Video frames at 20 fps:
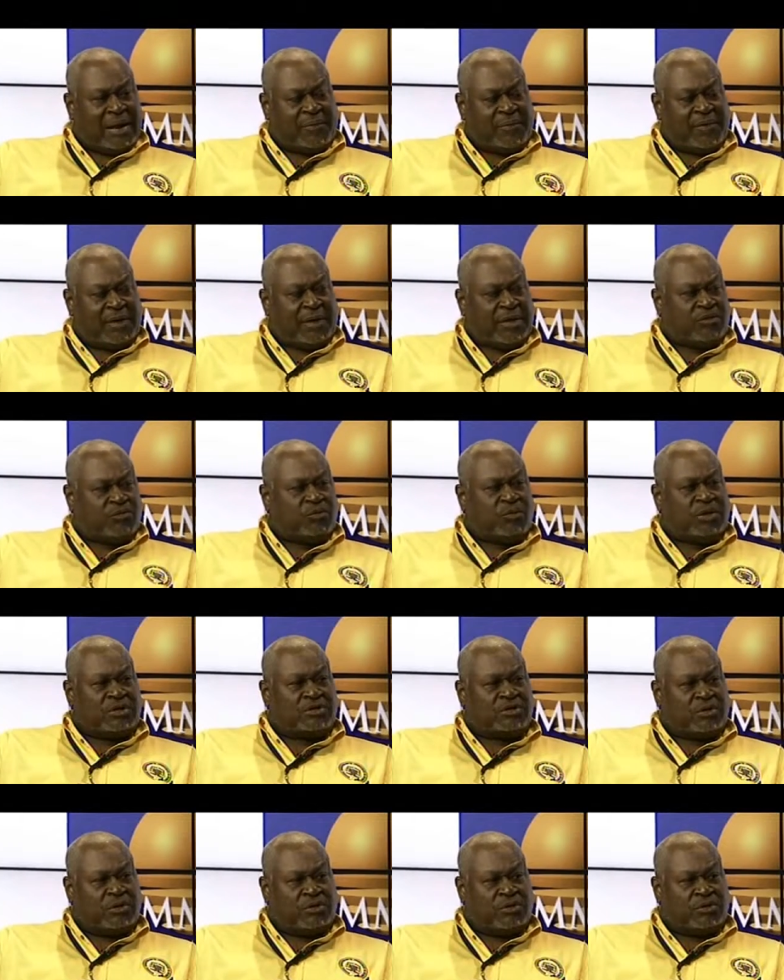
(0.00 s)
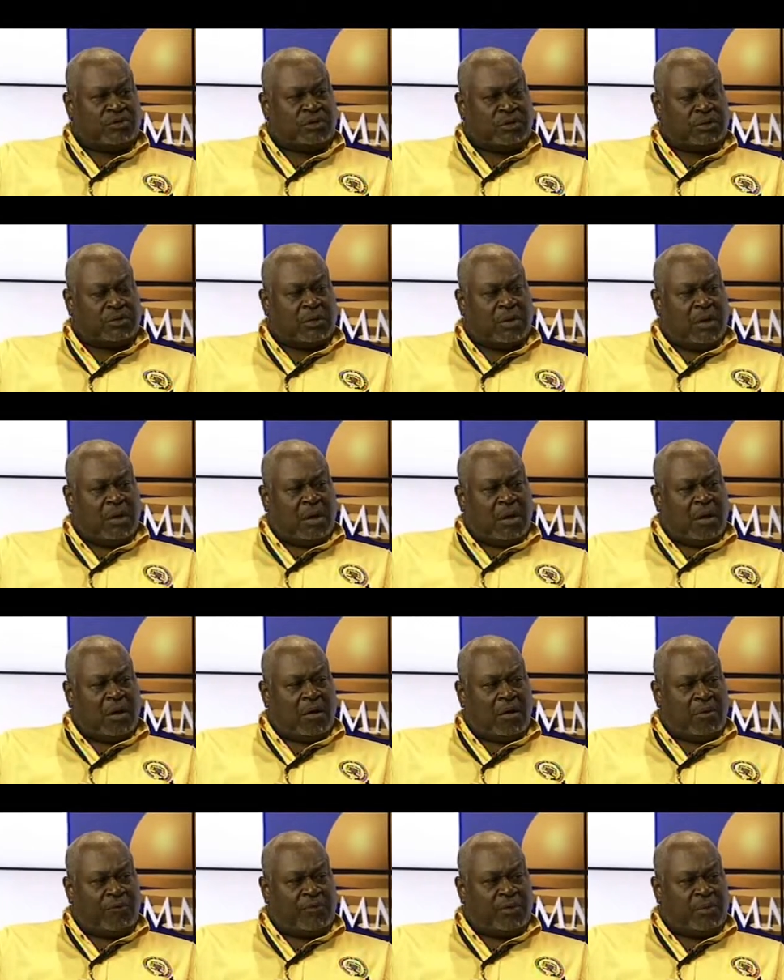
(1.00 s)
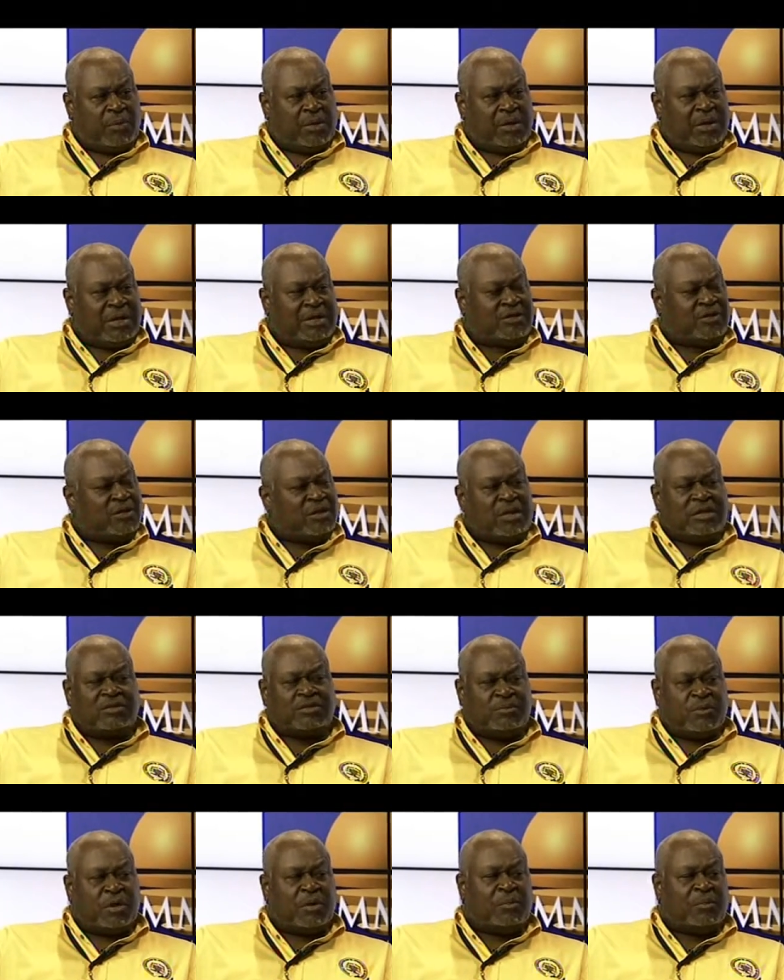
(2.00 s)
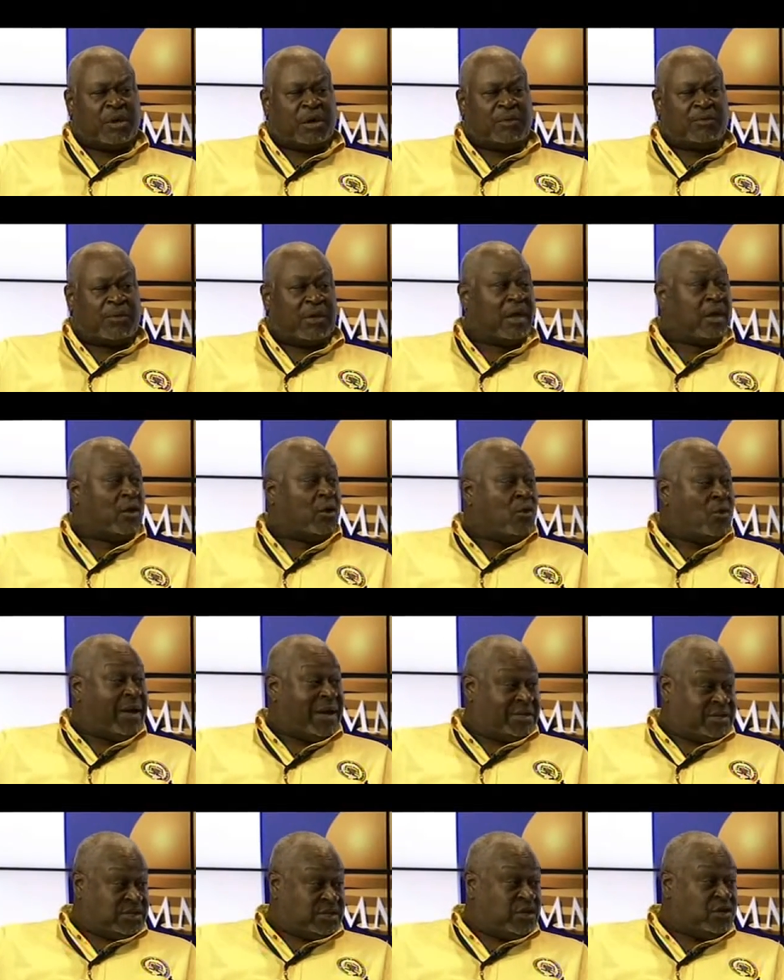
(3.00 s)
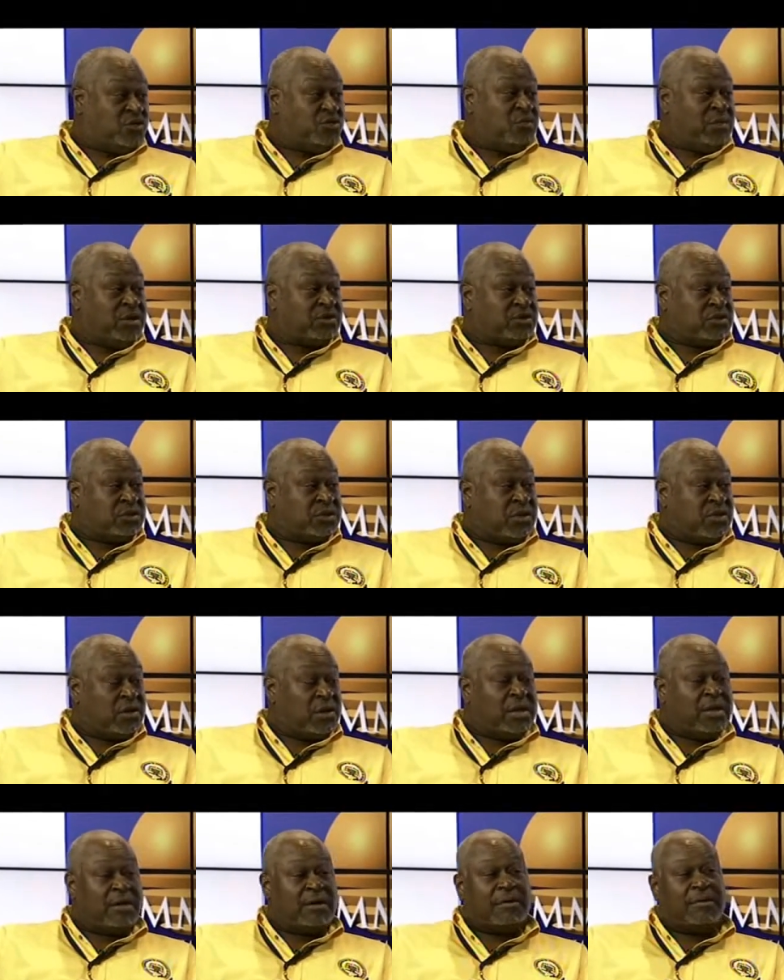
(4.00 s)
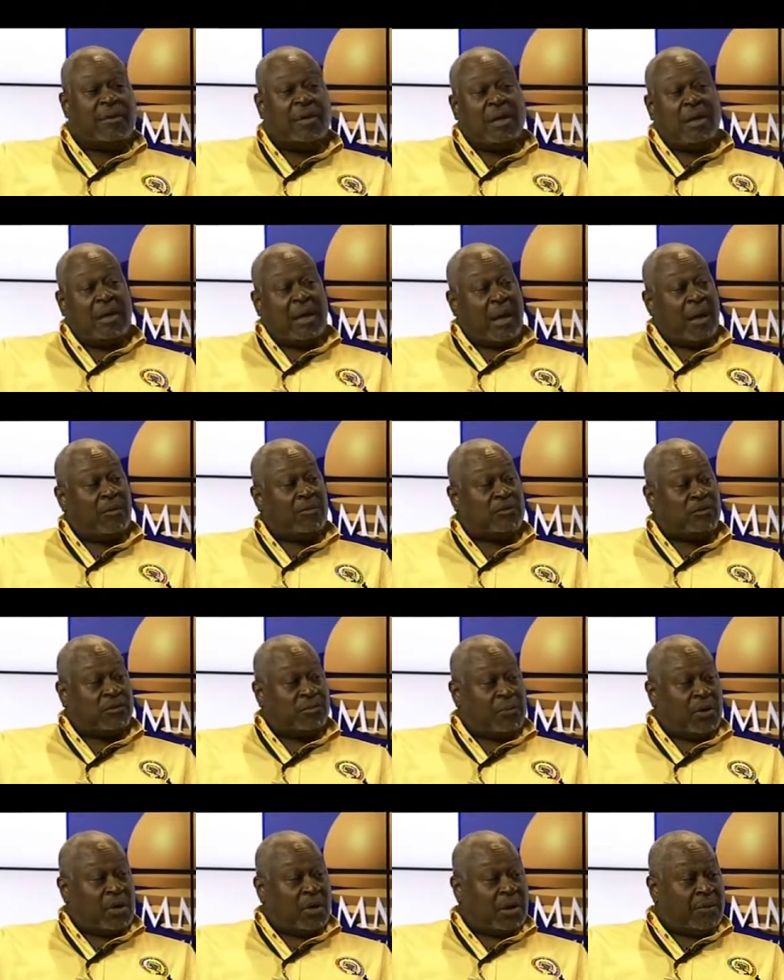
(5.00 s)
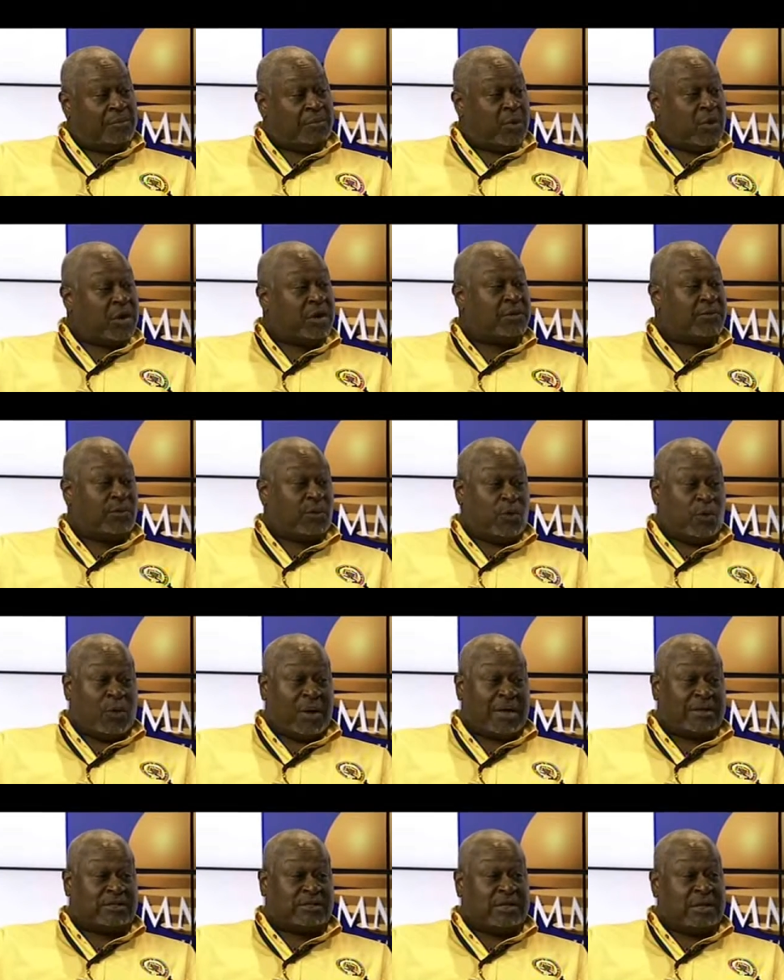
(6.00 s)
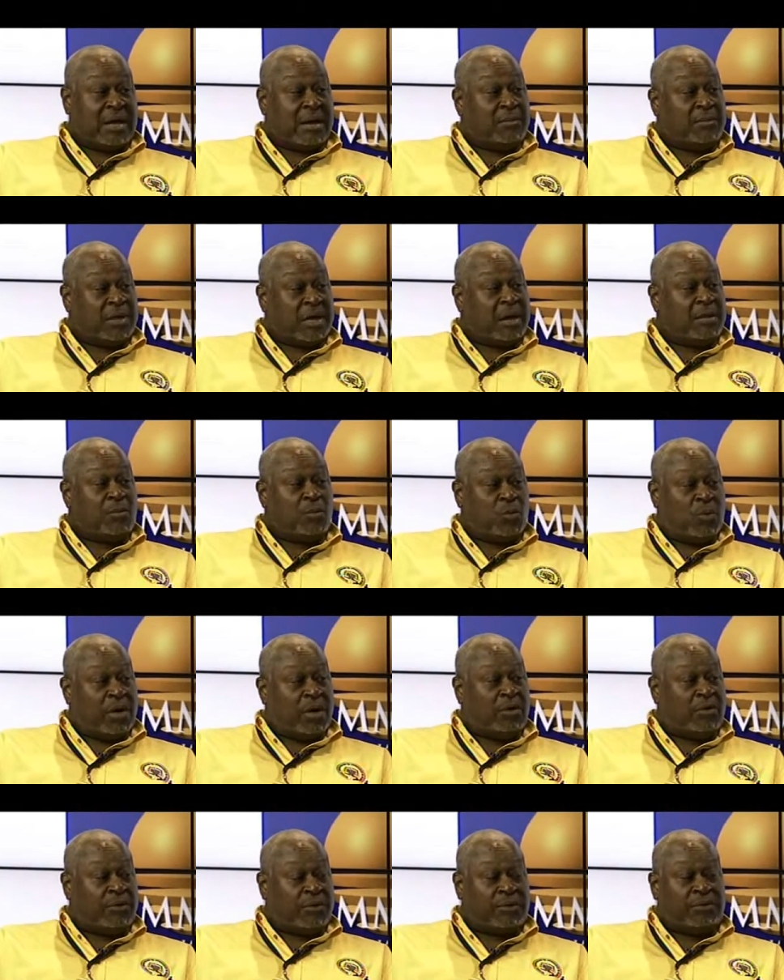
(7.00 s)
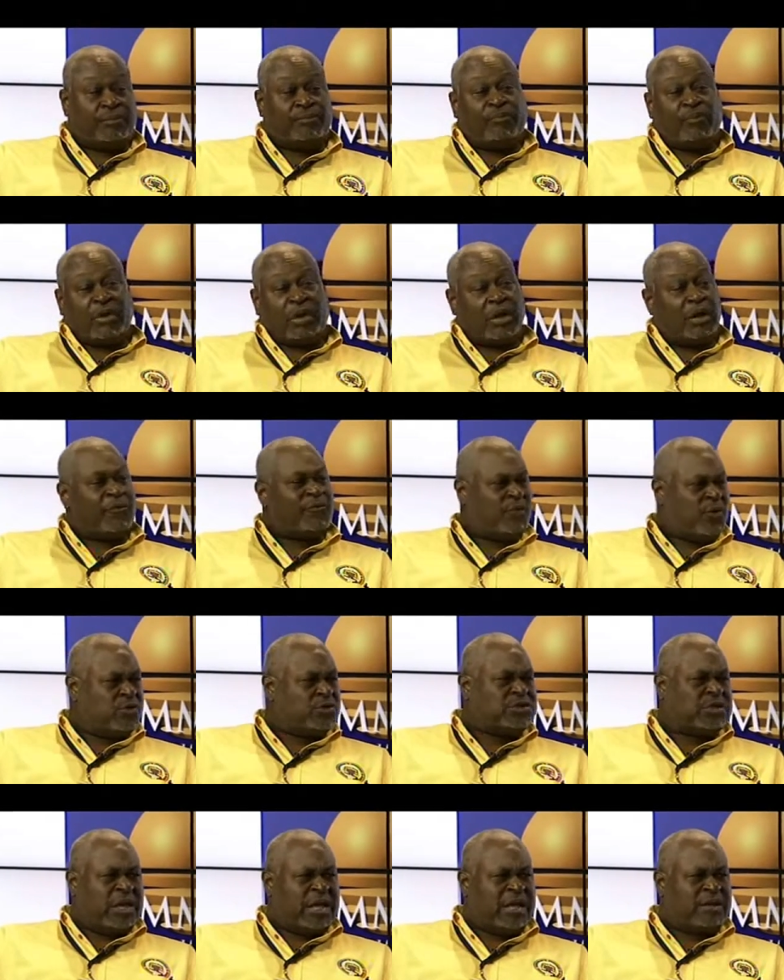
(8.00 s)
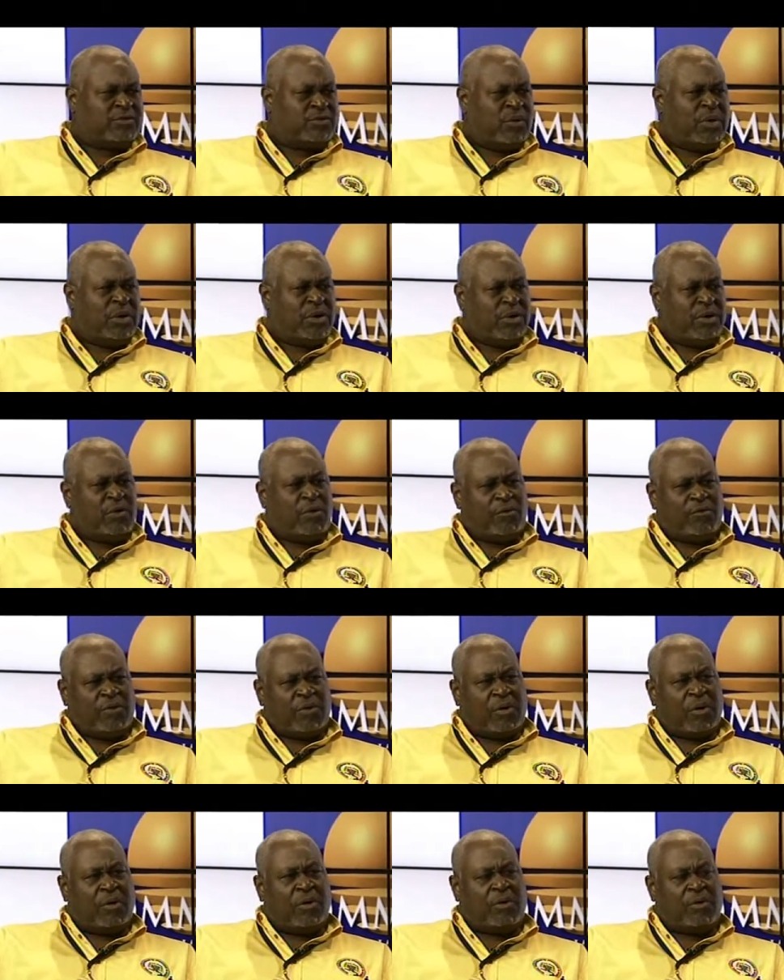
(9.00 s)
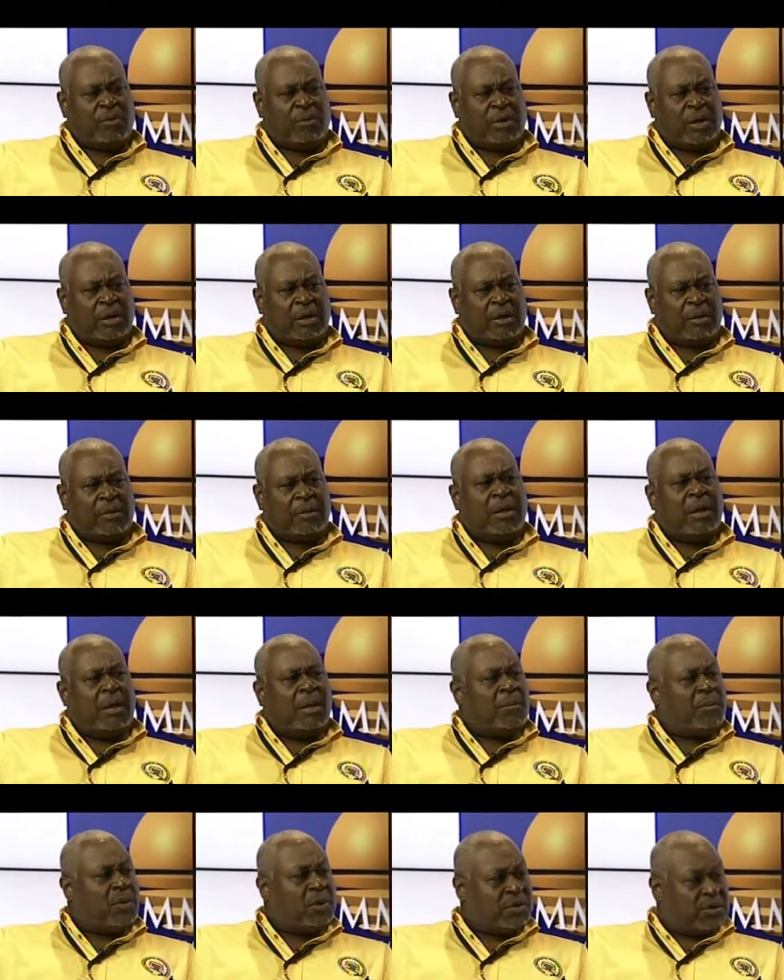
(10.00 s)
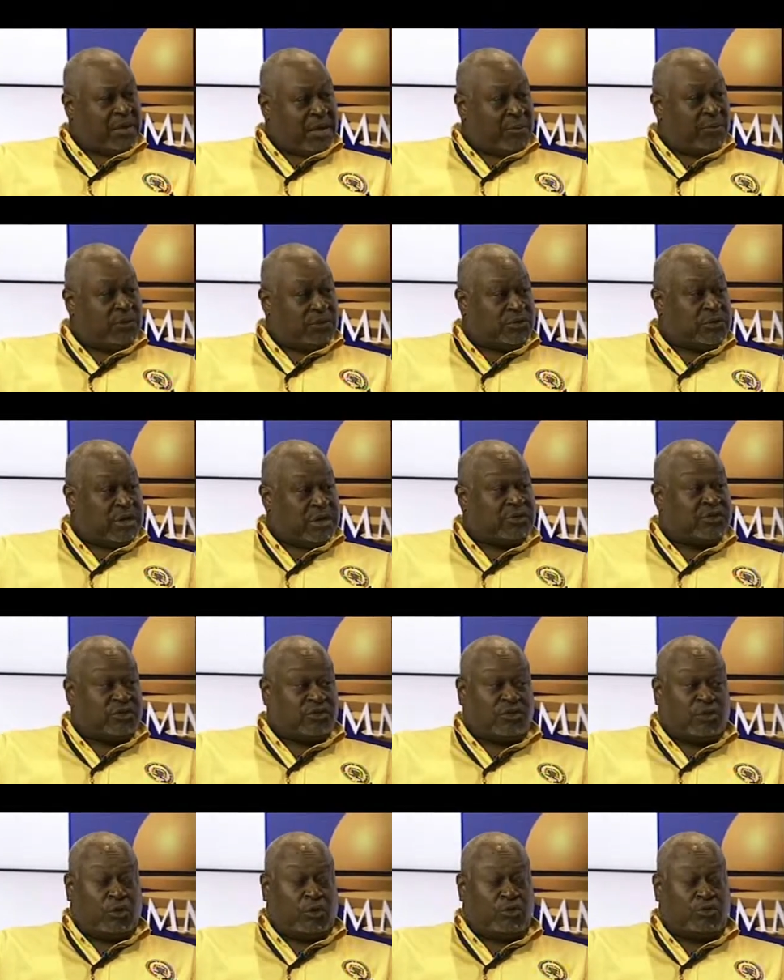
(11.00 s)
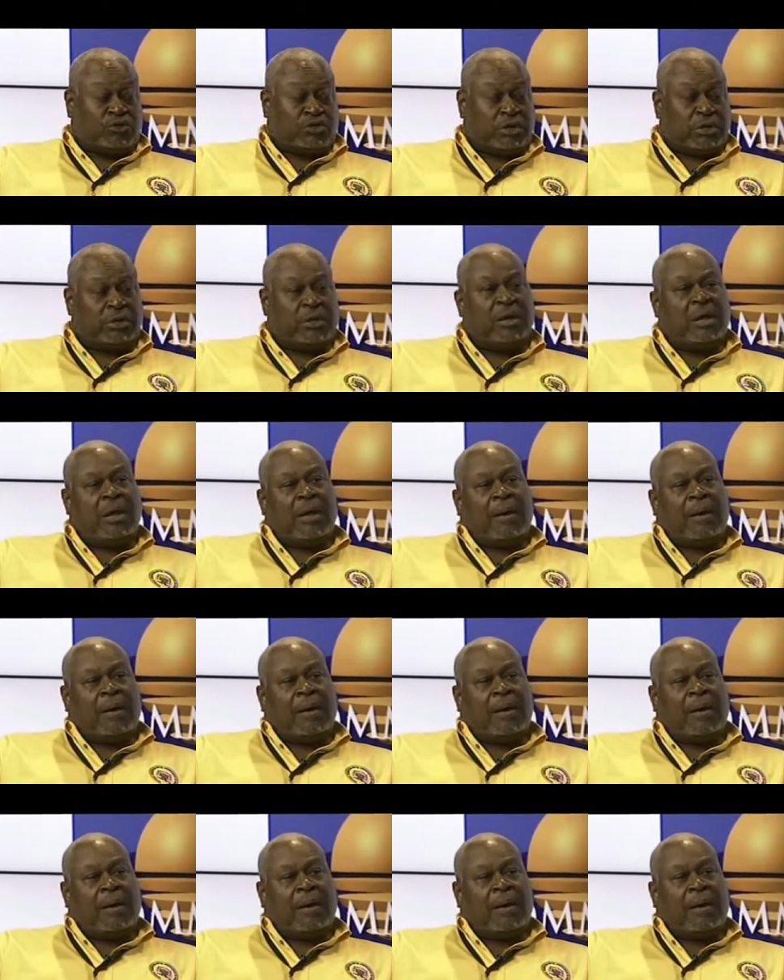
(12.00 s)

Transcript: I think that's one solution of it, but it needs to be a bigger thing. OIC you mentioned earlier. Mm-hmm. I was a, a product of OIC. I became a welder and a first class weather overall. Uh, but that was that's a solution.